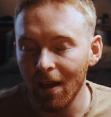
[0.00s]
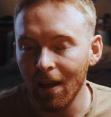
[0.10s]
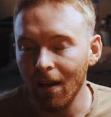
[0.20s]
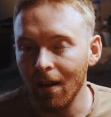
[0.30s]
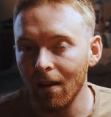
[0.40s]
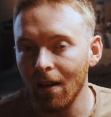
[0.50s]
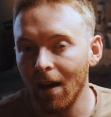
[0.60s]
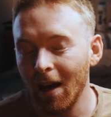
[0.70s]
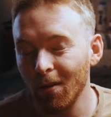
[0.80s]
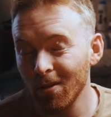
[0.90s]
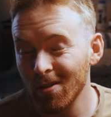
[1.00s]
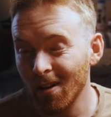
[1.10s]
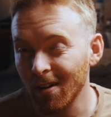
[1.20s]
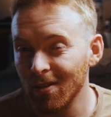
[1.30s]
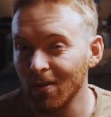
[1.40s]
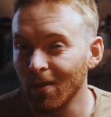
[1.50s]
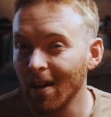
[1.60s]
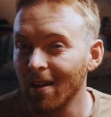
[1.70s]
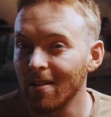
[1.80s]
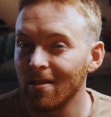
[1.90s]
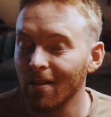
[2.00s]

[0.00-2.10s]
and I will talk to you guys